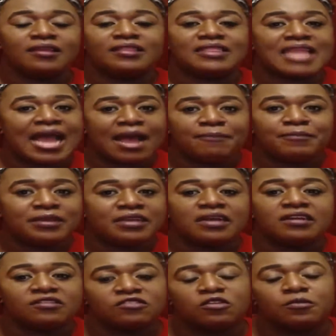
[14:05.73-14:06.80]
not
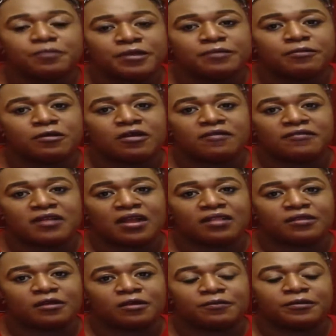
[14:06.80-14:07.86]
because they're people of
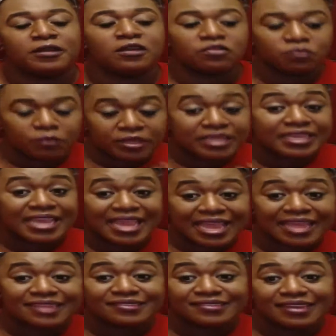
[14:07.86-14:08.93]
color, because we
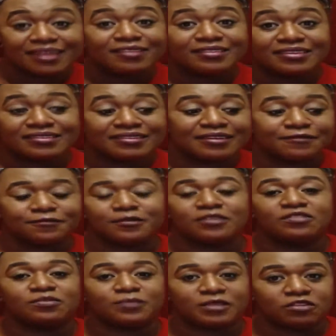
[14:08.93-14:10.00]
can tell the
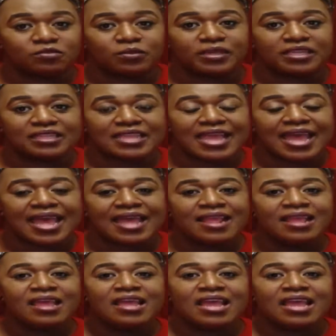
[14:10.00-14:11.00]
difference between that.